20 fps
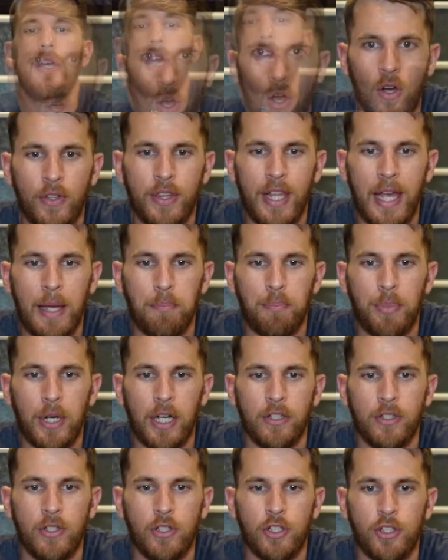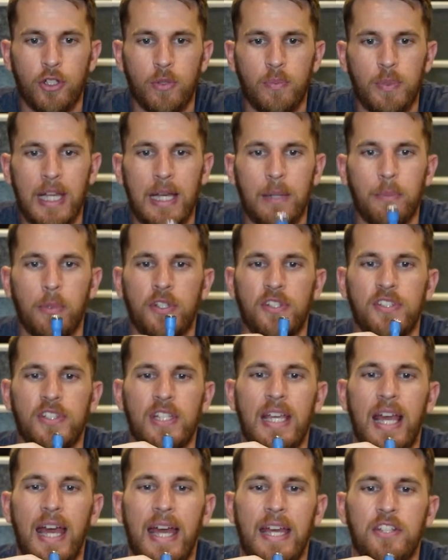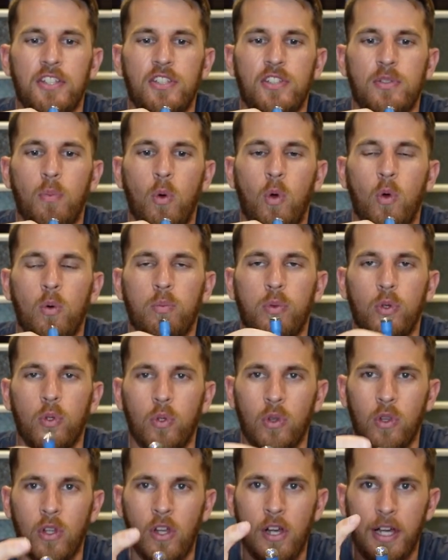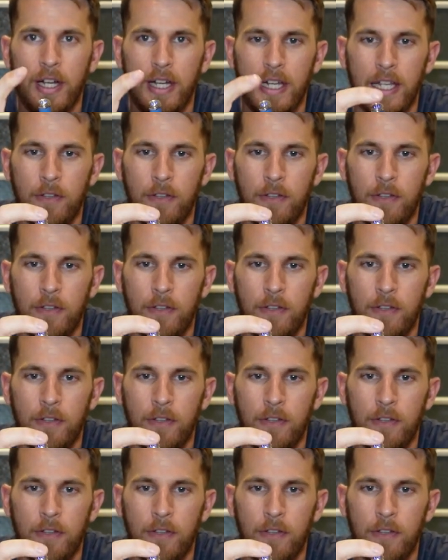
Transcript: On that button, you should be able to see a small blue light.